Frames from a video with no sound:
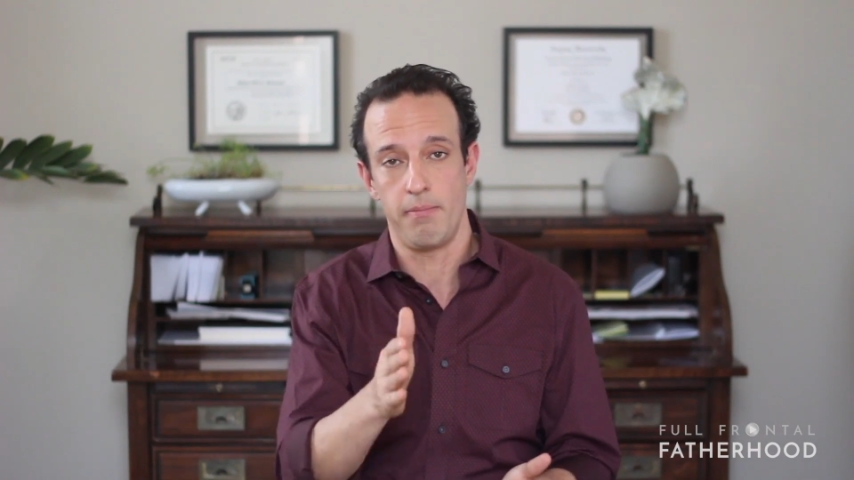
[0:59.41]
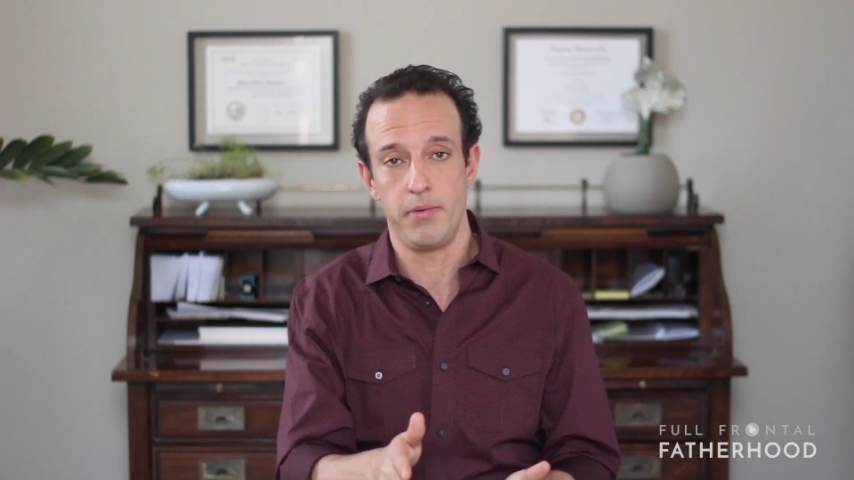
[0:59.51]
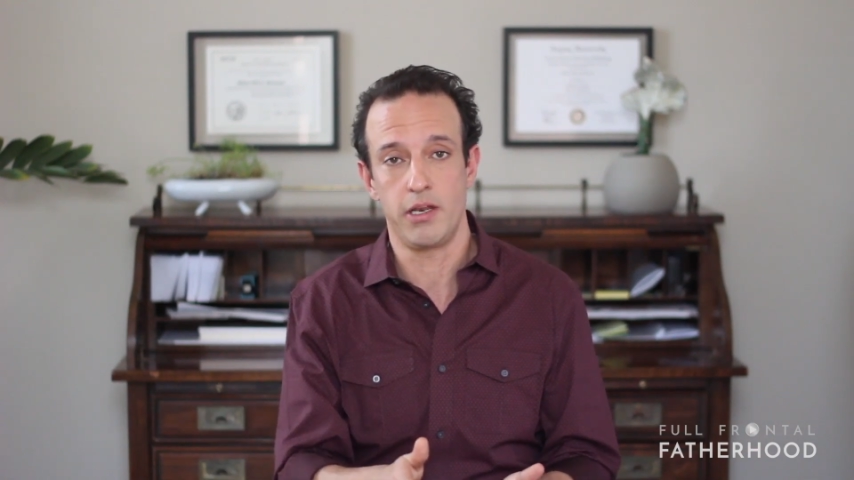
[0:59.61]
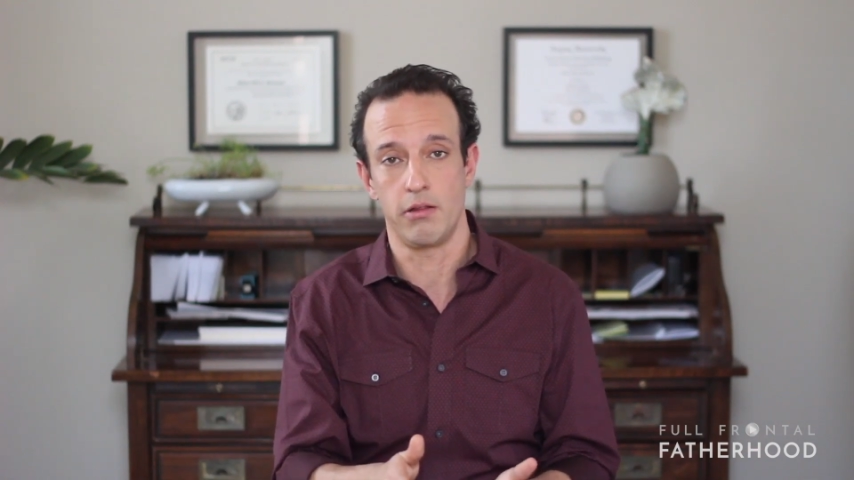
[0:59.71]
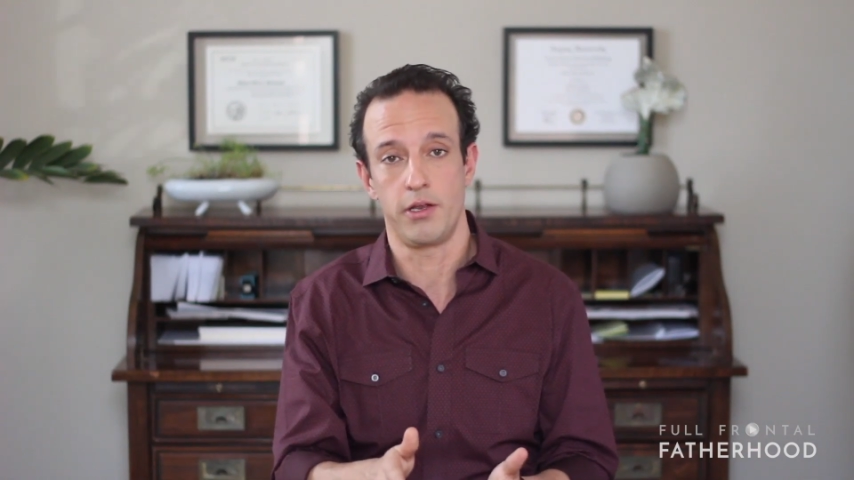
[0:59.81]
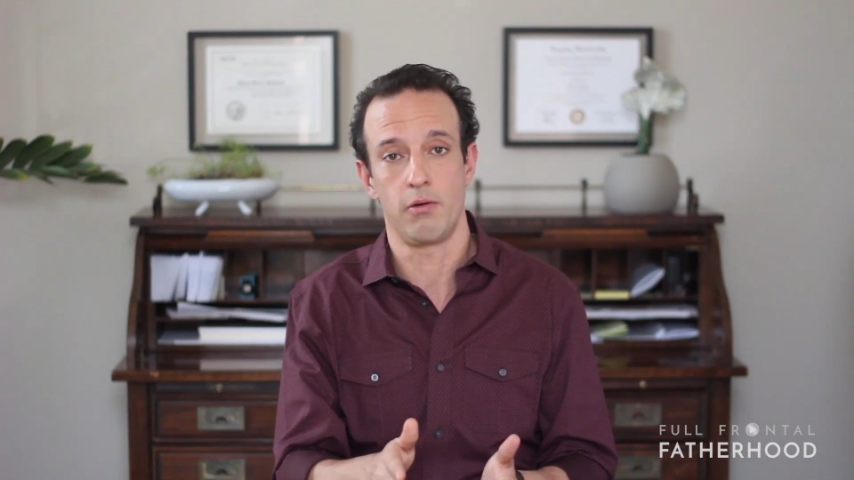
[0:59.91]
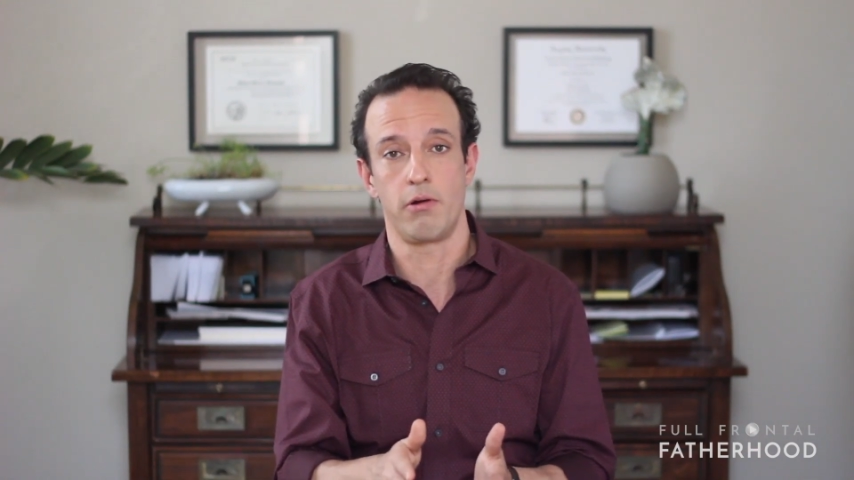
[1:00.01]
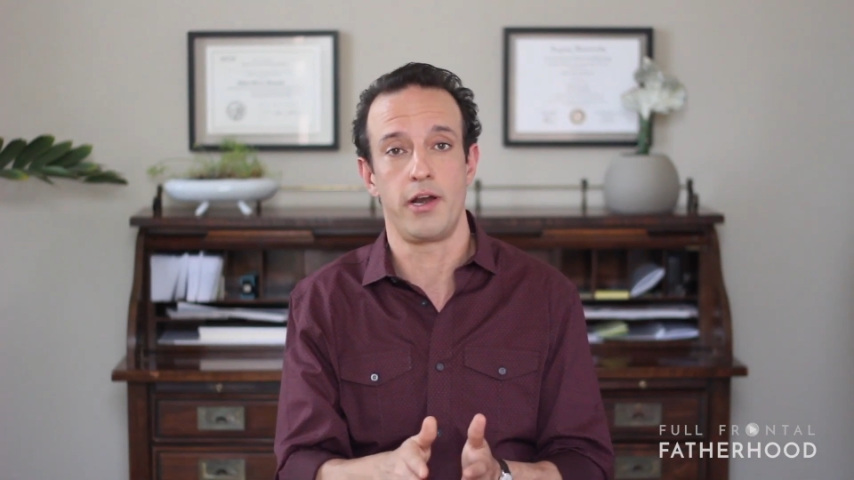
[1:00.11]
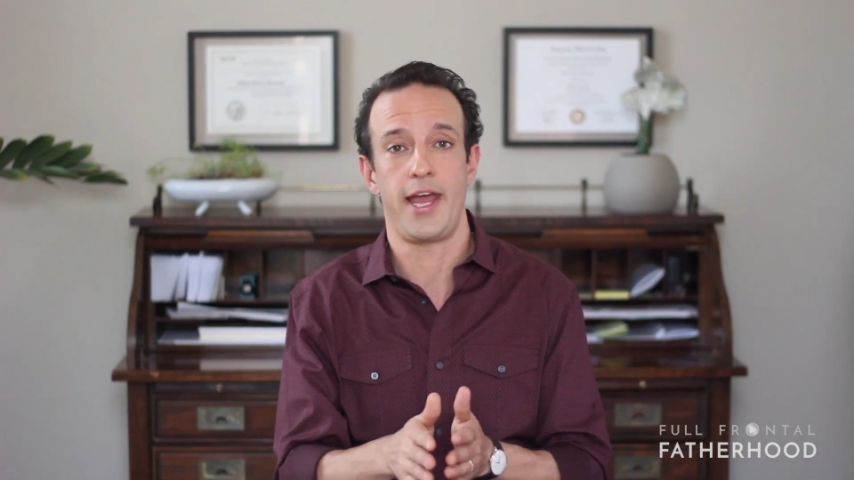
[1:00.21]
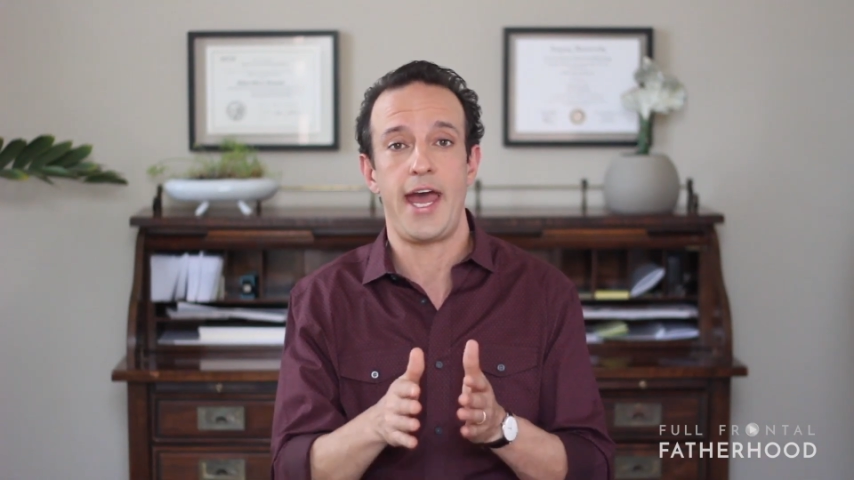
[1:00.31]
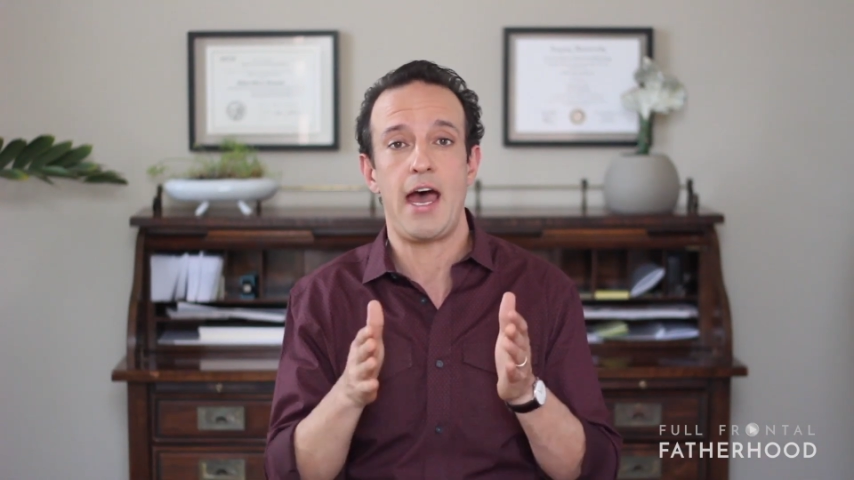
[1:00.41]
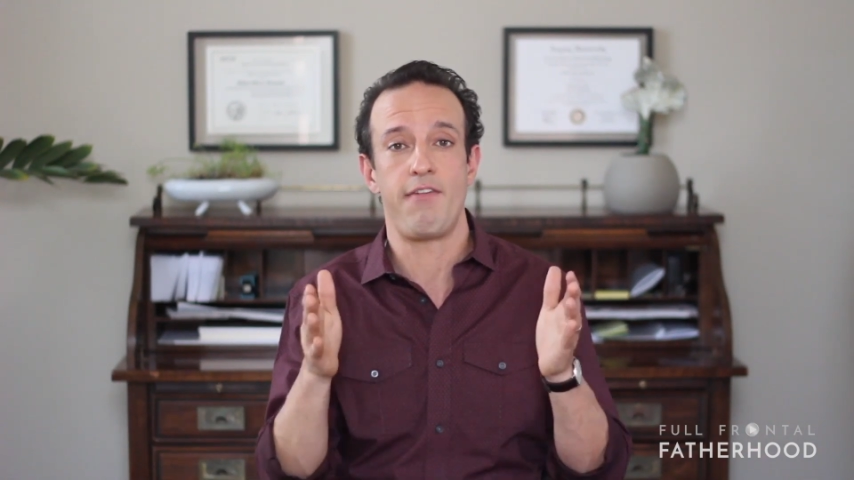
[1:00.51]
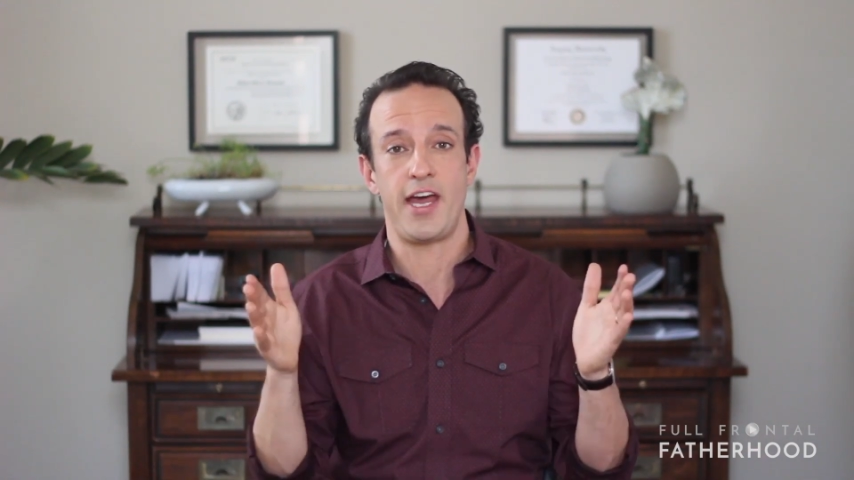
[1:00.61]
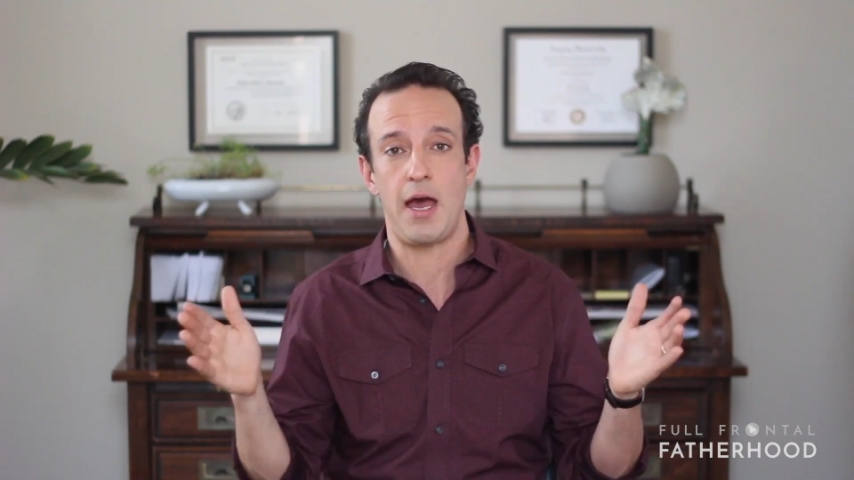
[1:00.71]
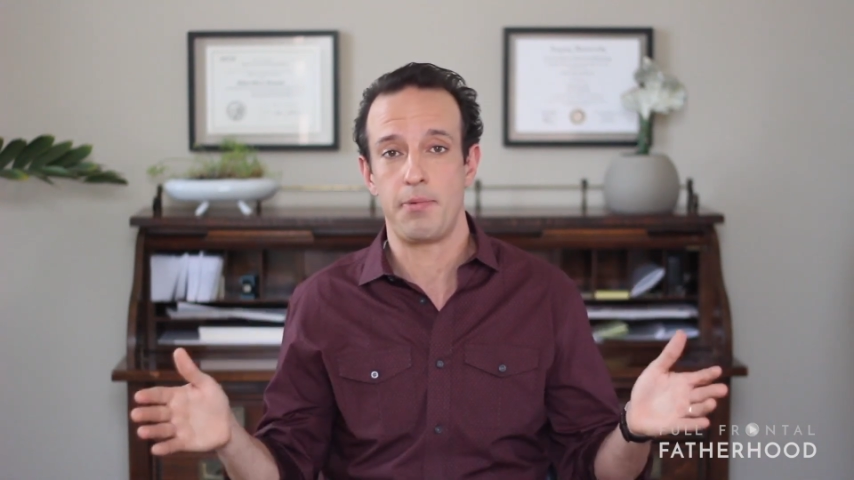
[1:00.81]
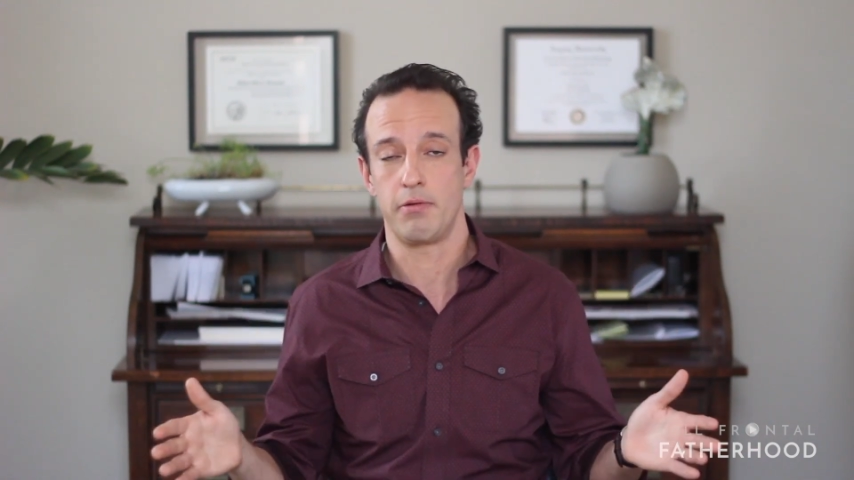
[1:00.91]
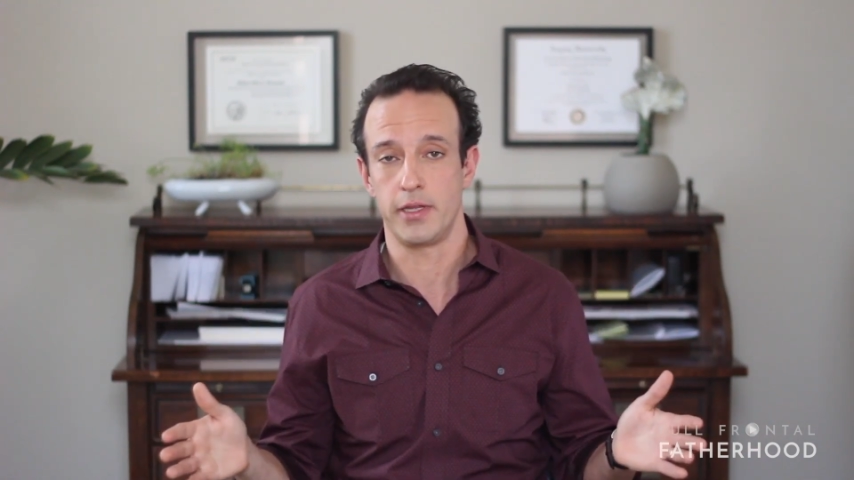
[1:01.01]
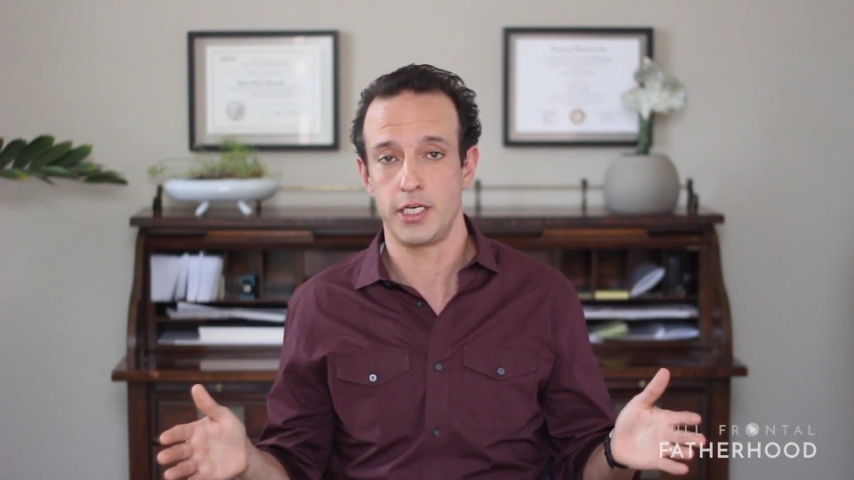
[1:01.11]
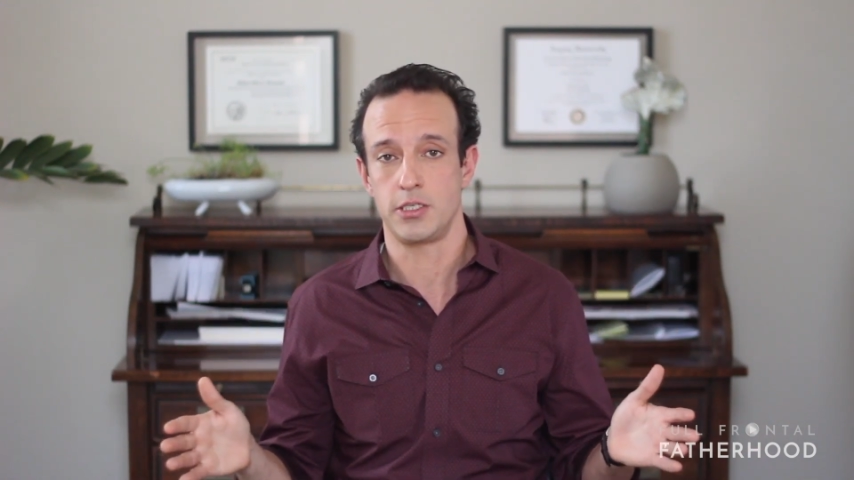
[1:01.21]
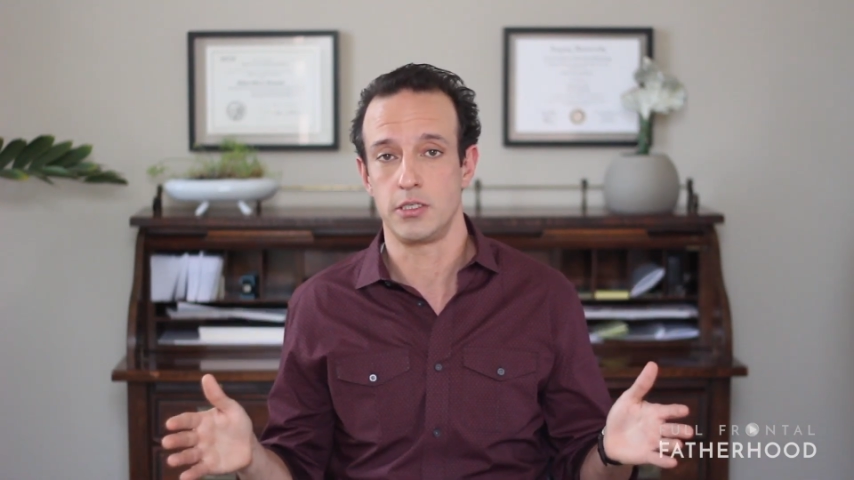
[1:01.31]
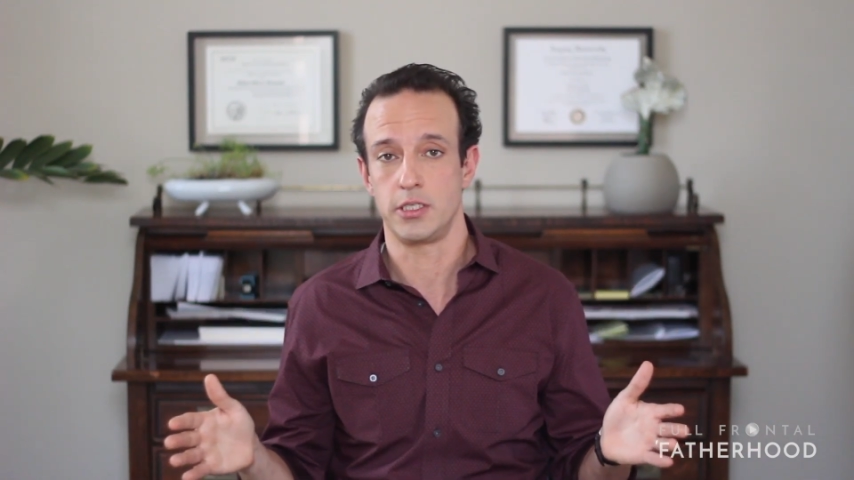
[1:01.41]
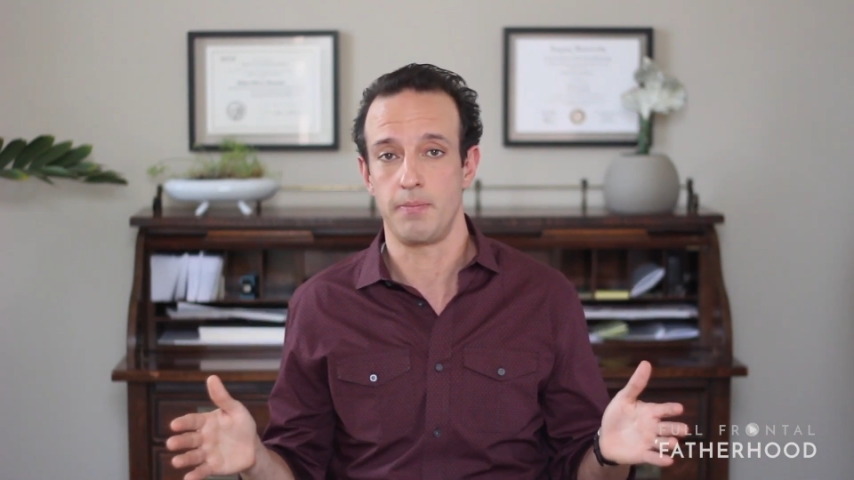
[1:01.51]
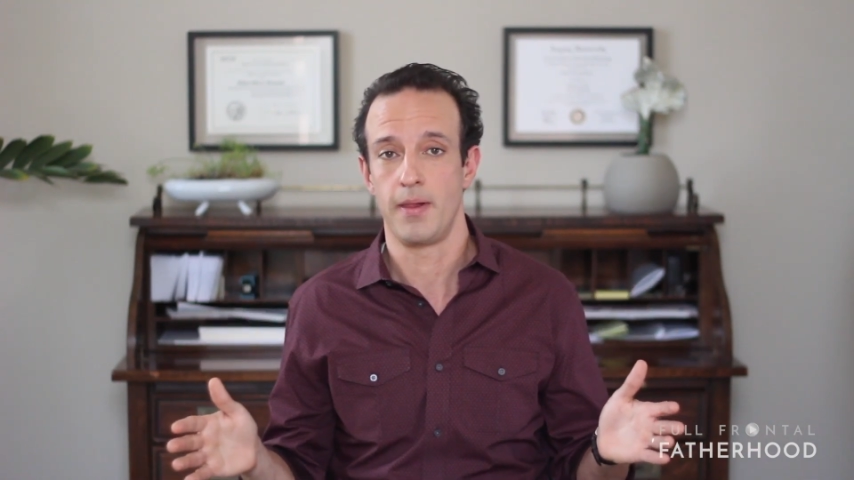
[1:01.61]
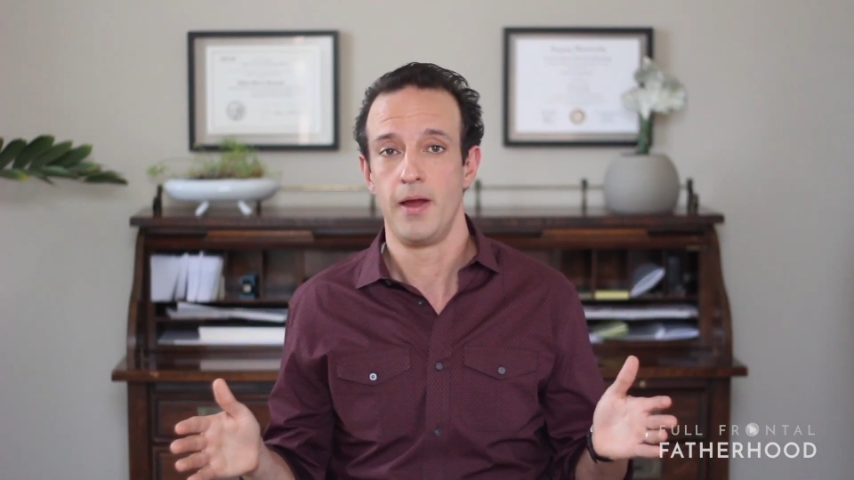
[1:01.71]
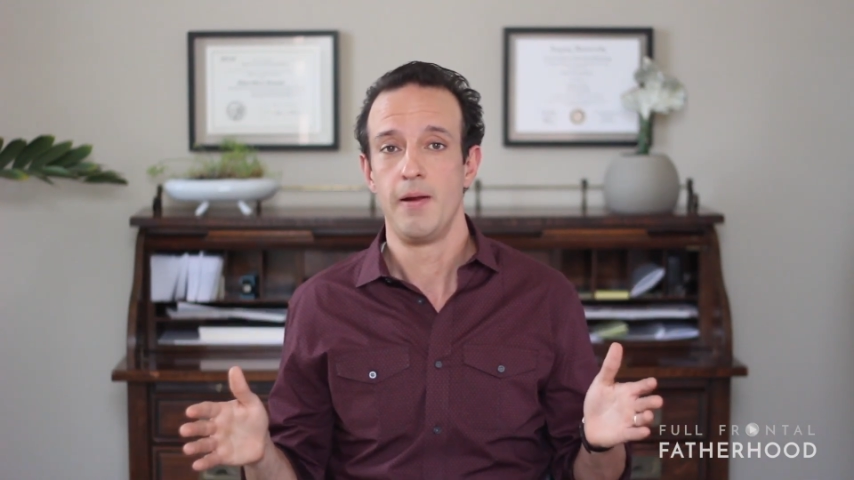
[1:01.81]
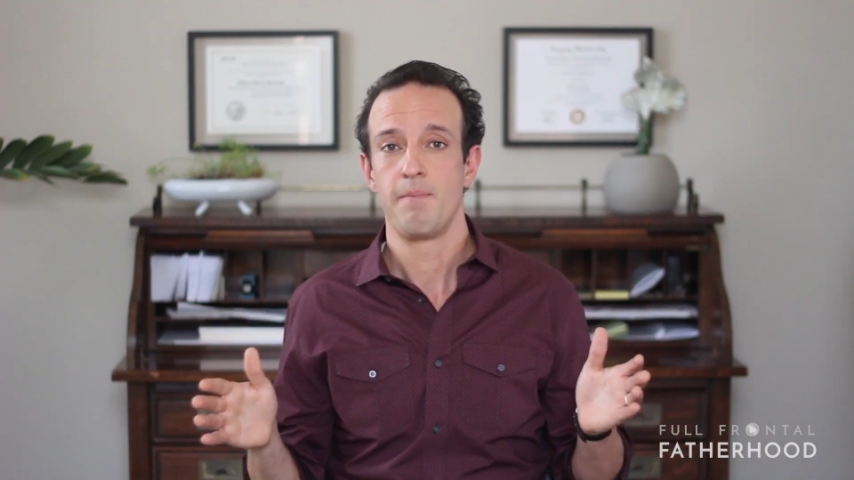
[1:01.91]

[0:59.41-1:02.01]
middle in order to have a happy relationship.